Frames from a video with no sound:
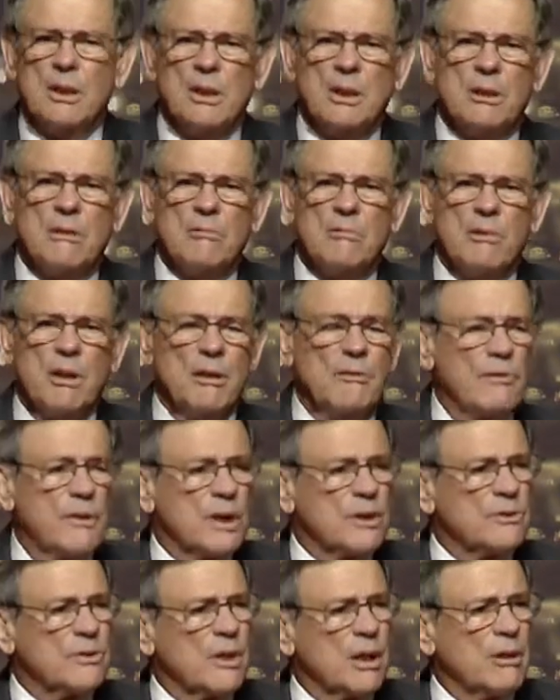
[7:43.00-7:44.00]

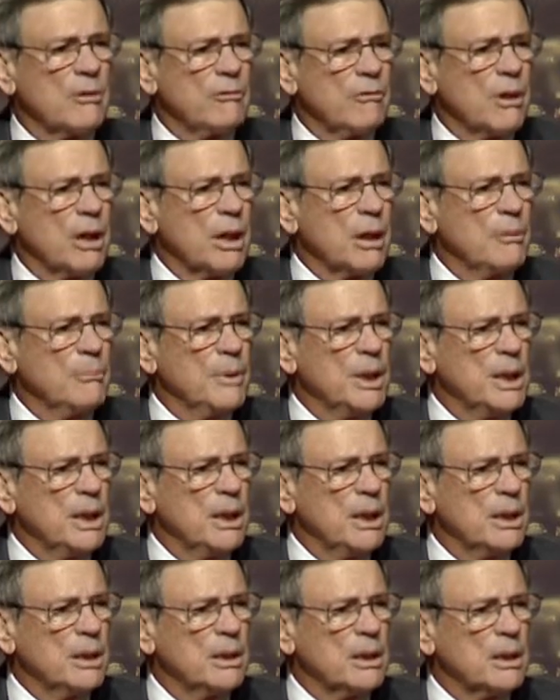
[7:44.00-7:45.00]
revisited
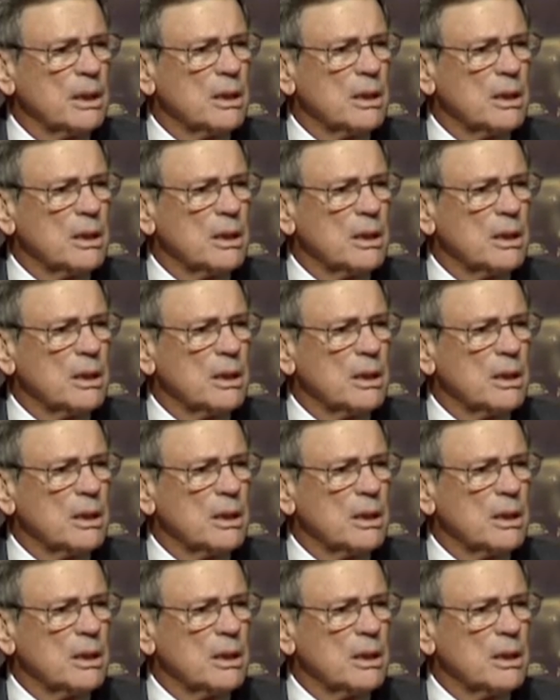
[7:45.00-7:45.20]
Runnymede